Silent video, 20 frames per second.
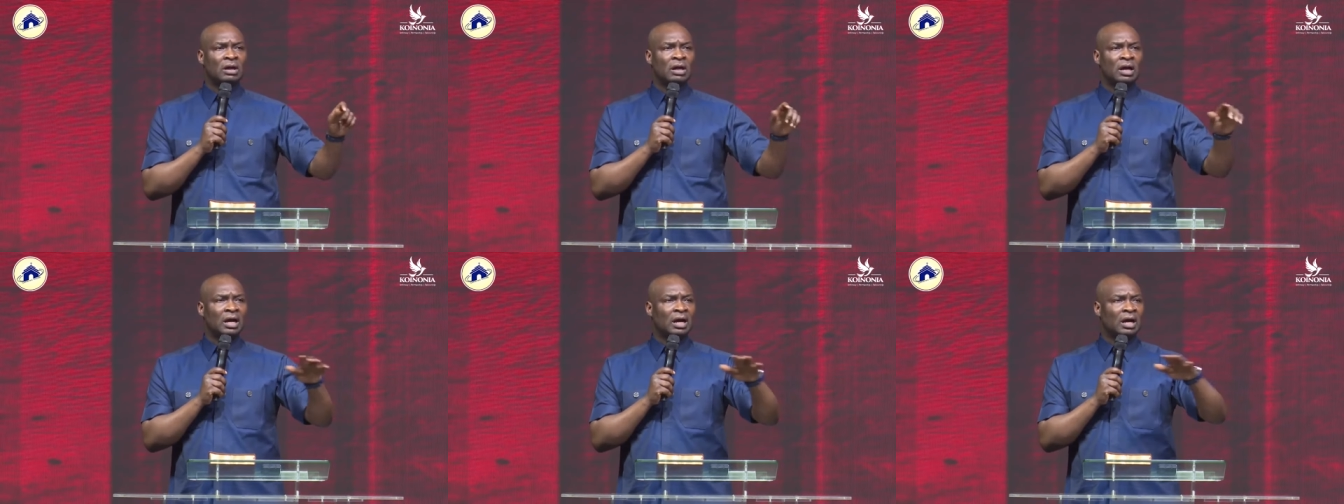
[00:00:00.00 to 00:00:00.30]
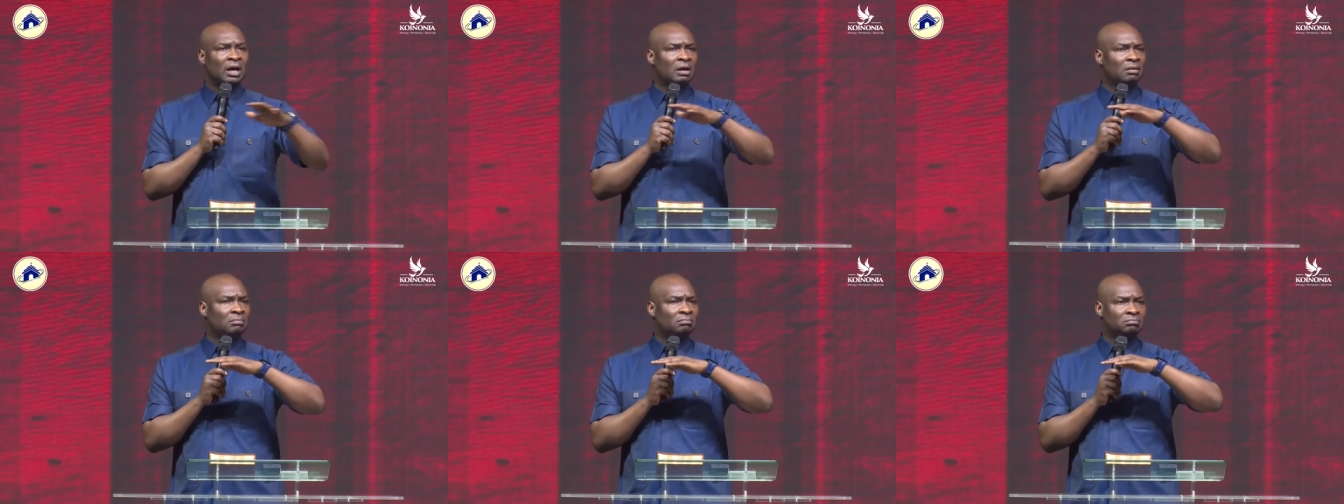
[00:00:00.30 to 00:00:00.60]

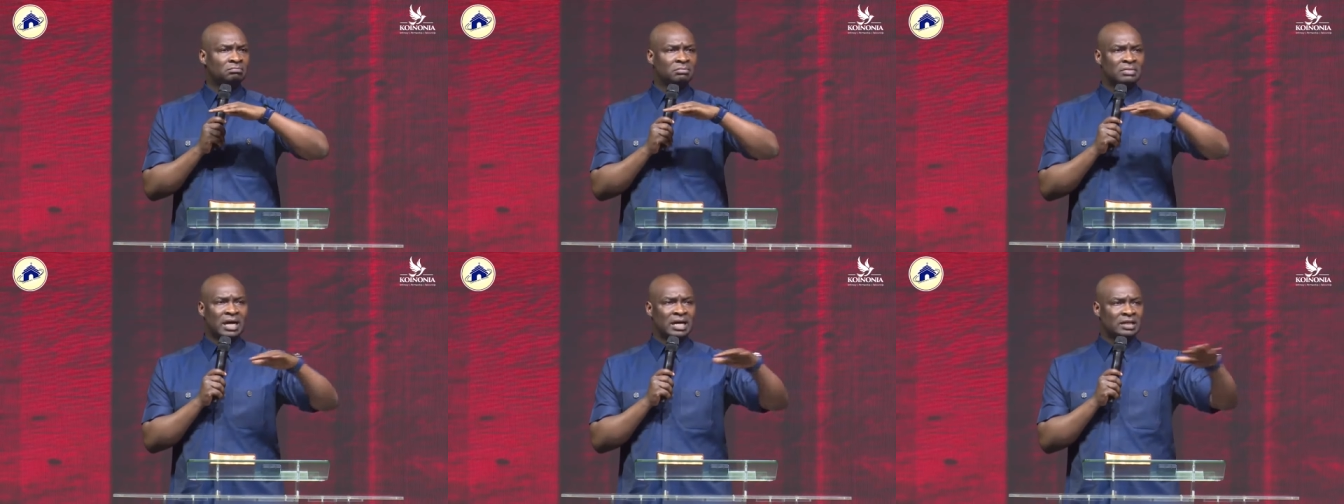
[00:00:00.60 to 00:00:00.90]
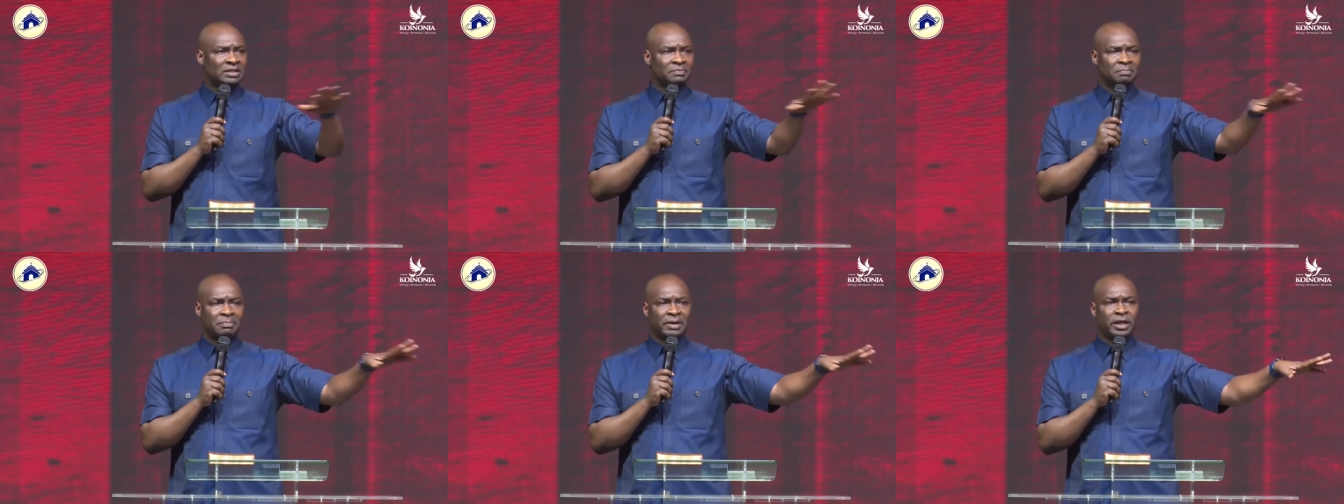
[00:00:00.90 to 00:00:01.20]
Um,
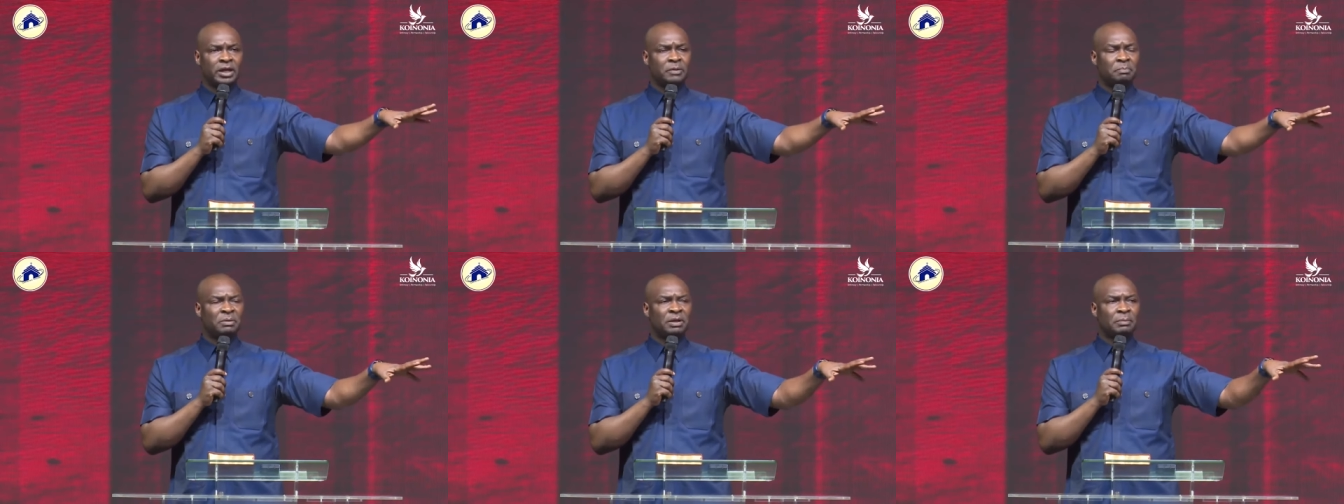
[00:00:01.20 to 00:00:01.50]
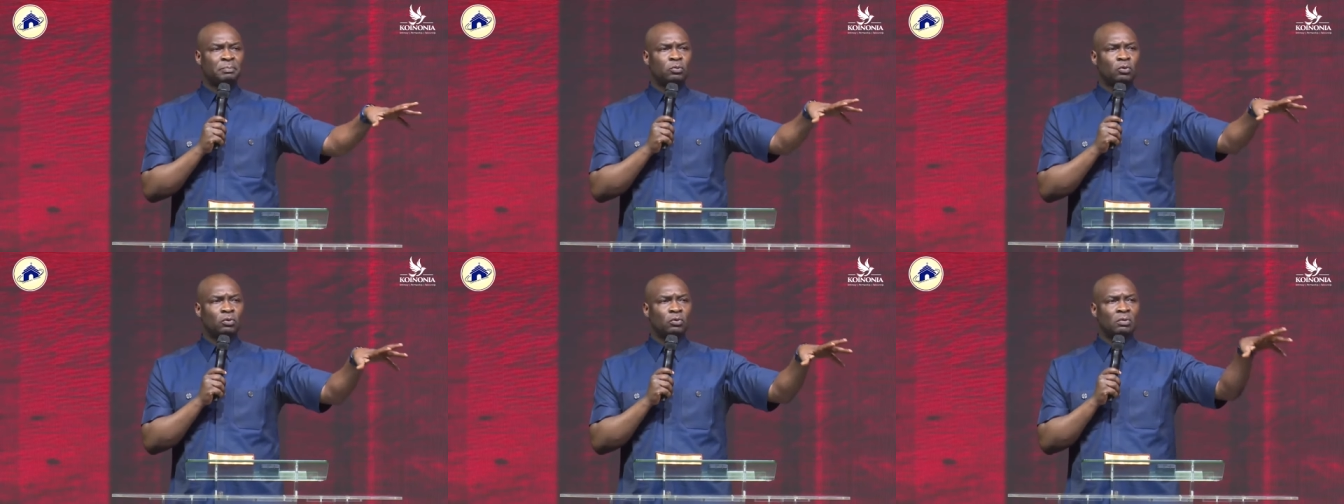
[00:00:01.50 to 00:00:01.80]
as many
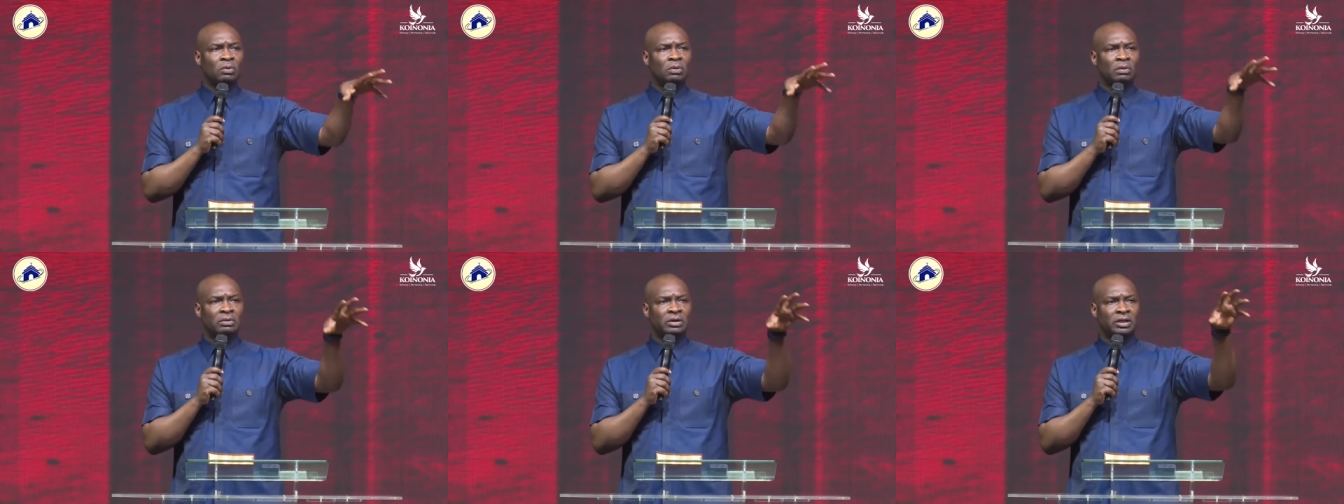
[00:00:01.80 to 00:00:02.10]
people